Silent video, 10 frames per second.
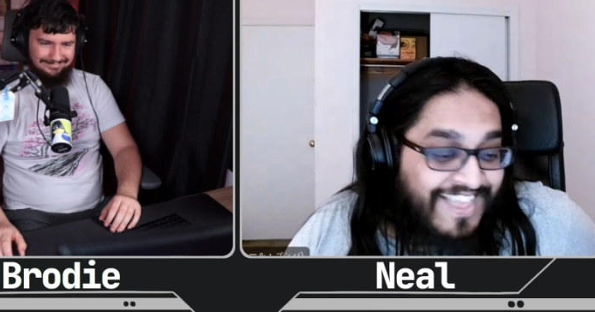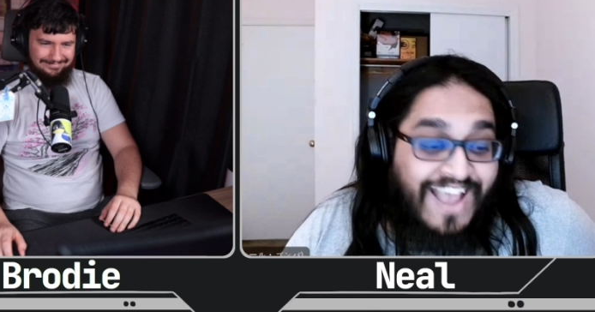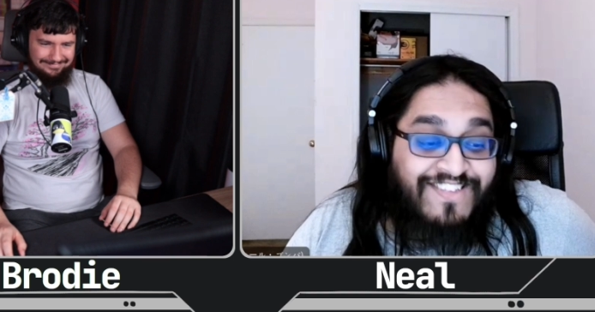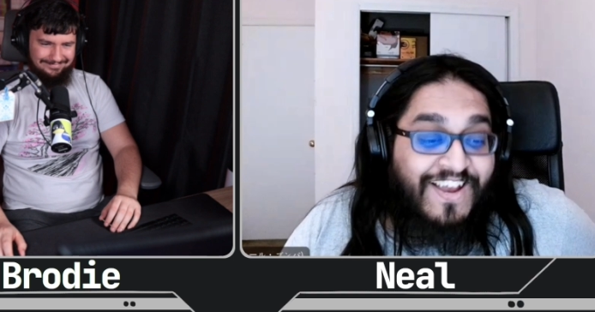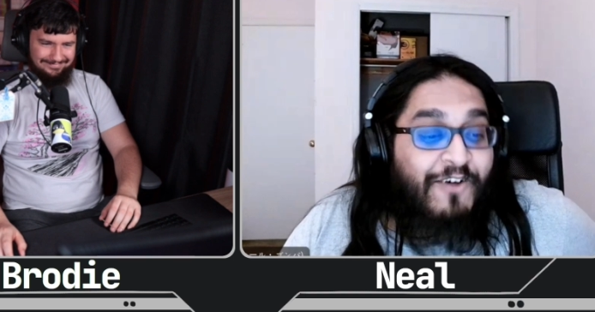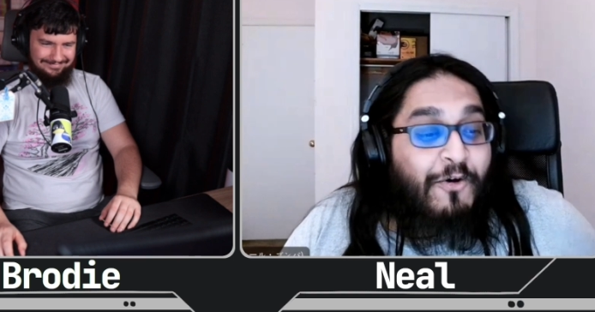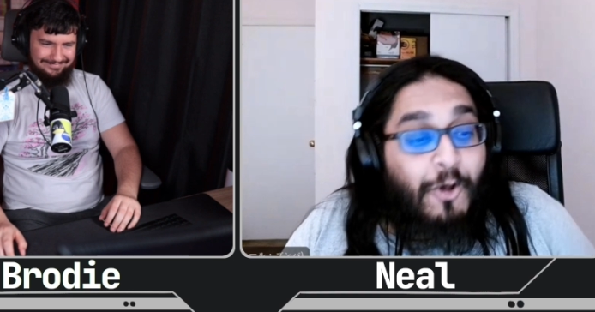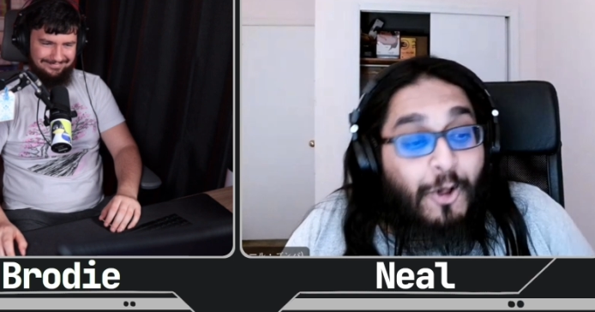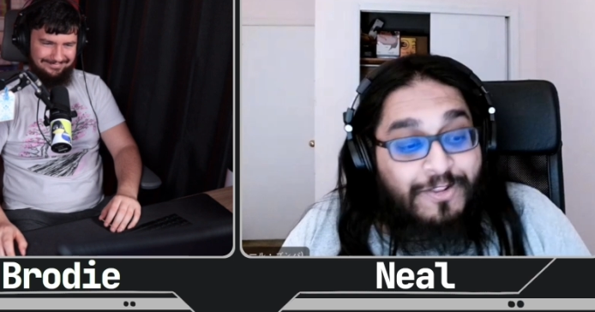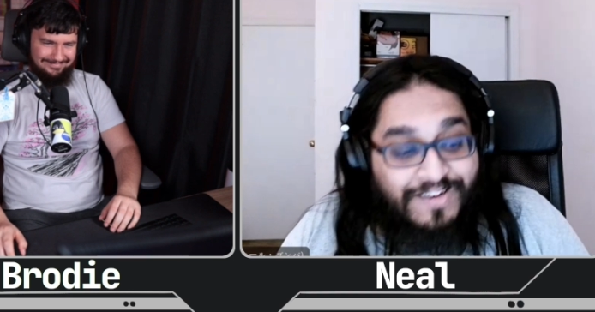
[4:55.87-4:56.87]
Speaker 1: That's how
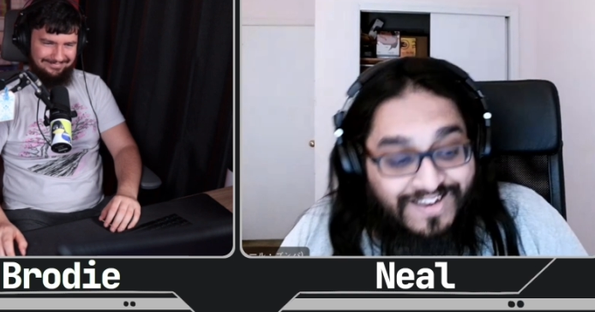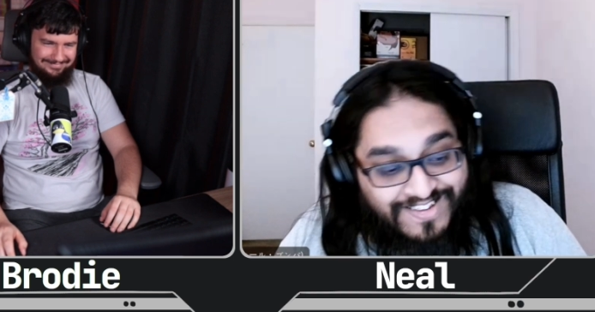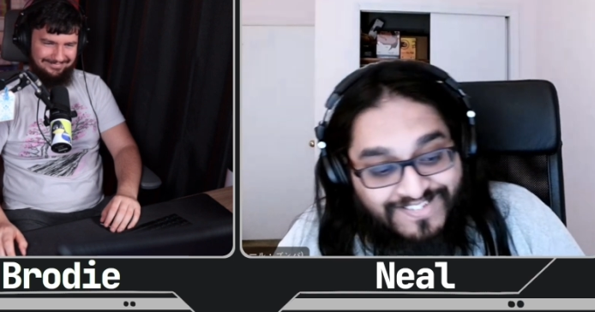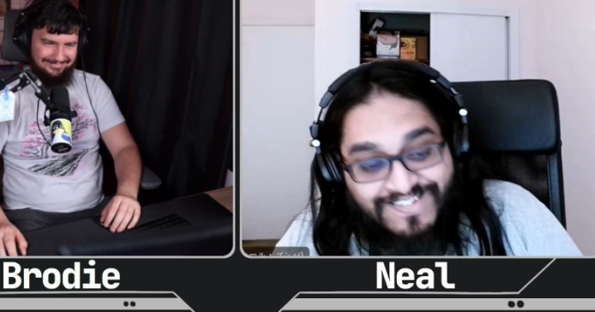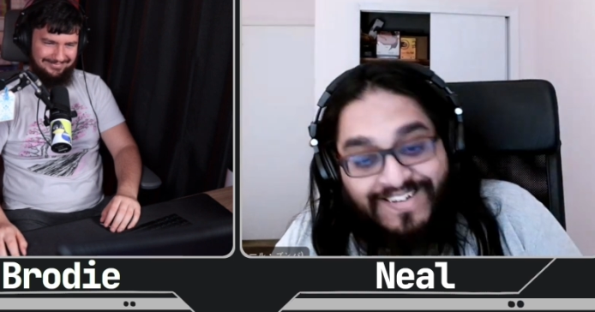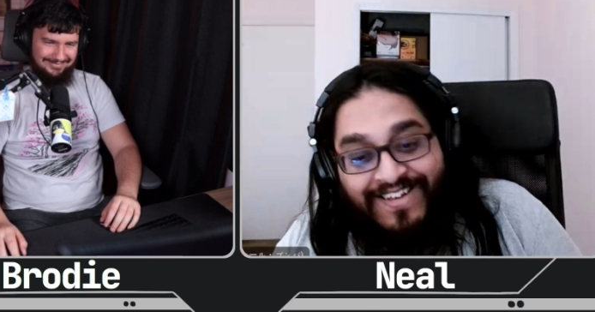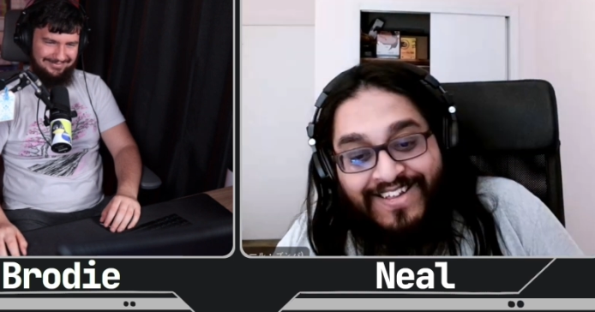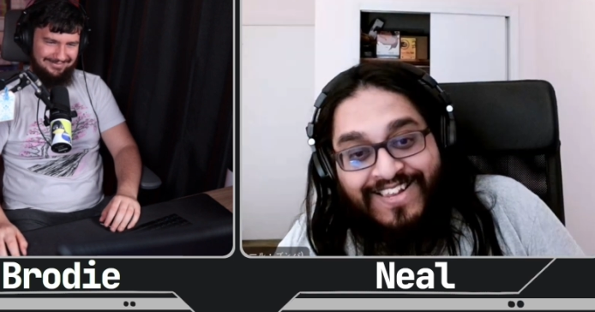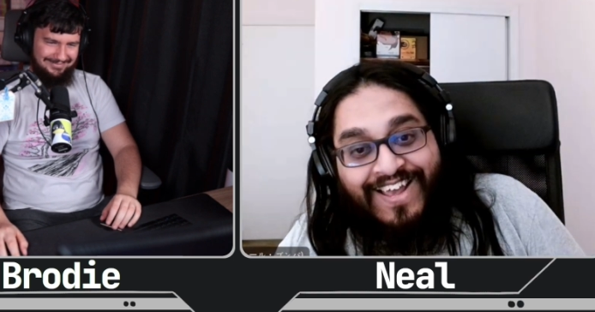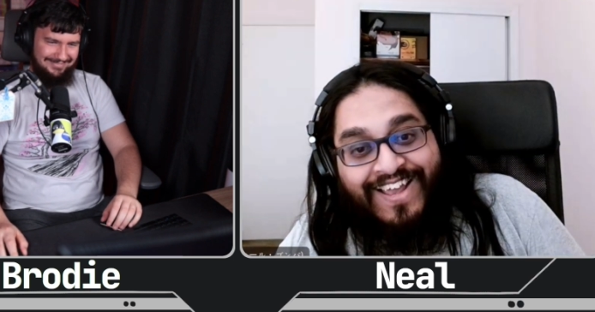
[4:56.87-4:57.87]
old it is.
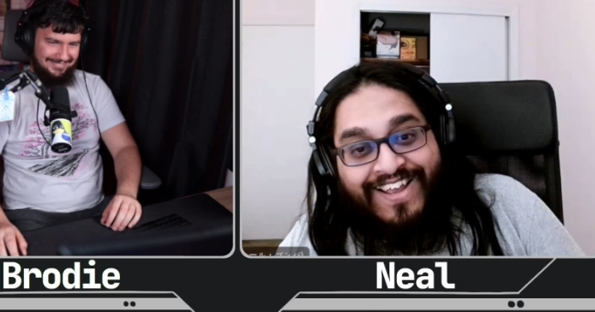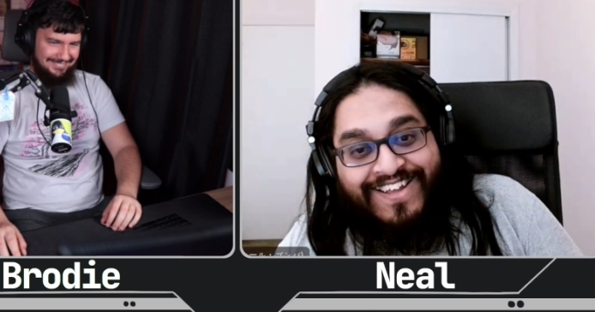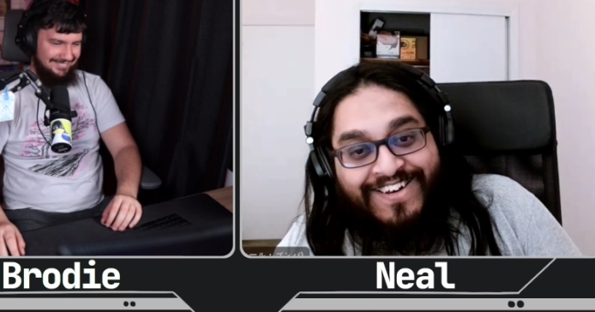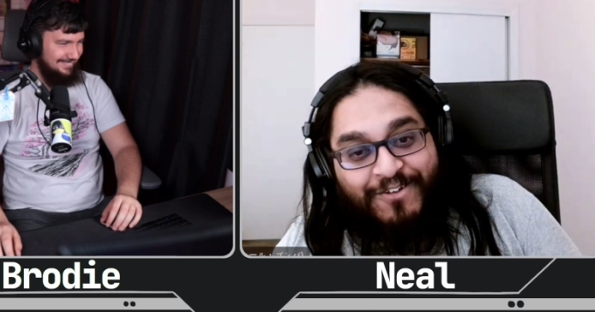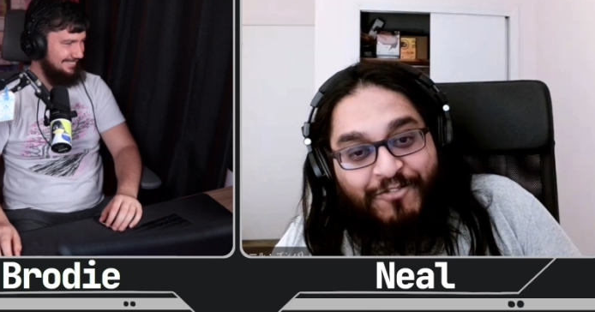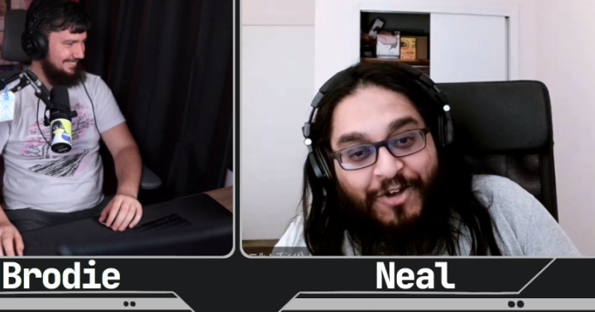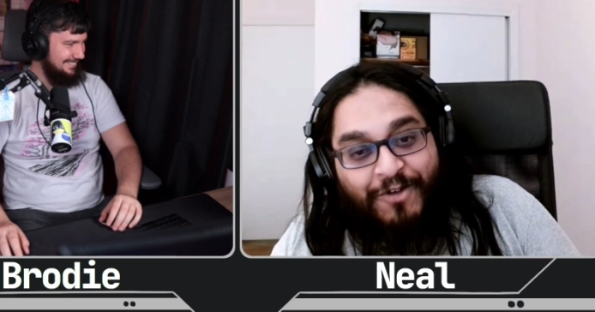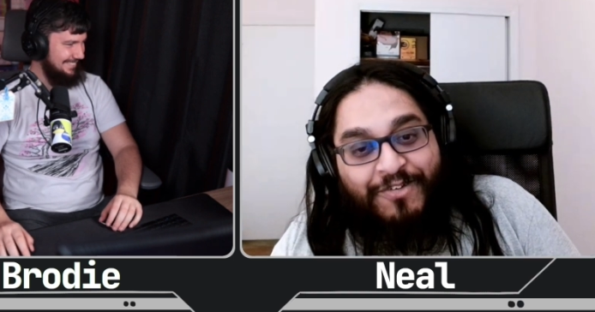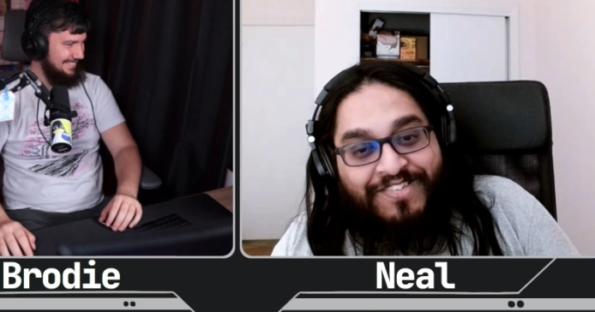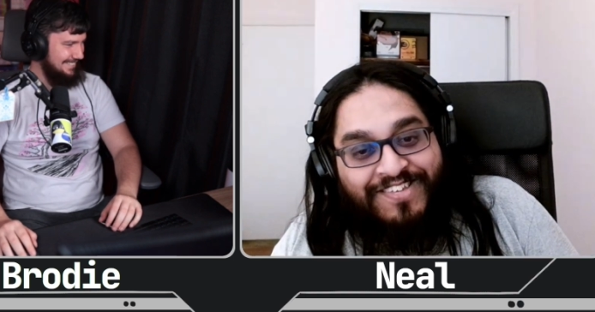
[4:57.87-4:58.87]
Like,
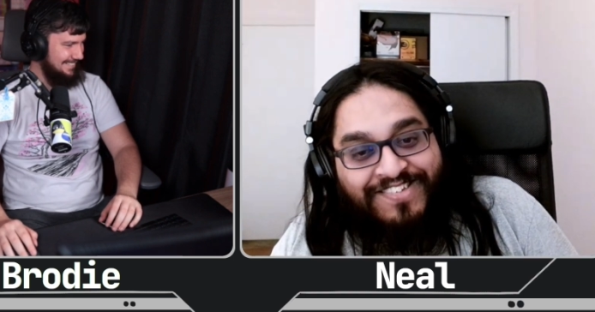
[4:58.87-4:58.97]
Nouveau was the